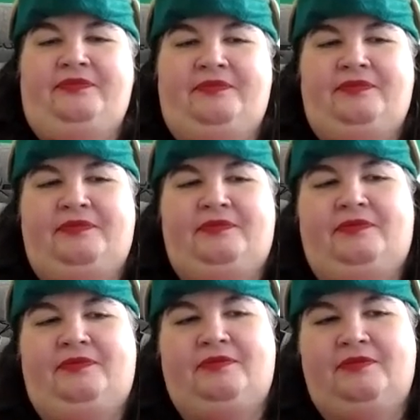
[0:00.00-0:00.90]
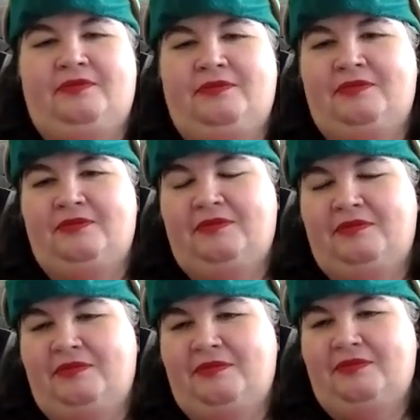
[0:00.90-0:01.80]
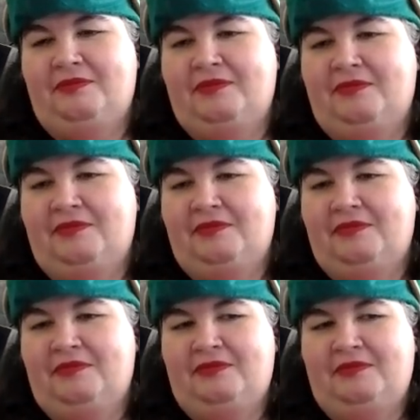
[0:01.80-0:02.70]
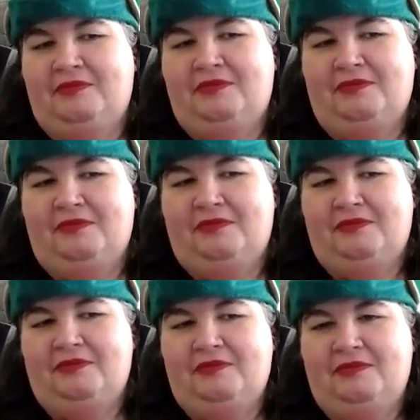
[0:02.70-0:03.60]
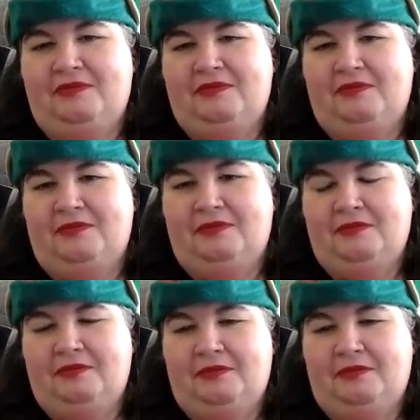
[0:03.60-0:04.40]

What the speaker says: [no speech]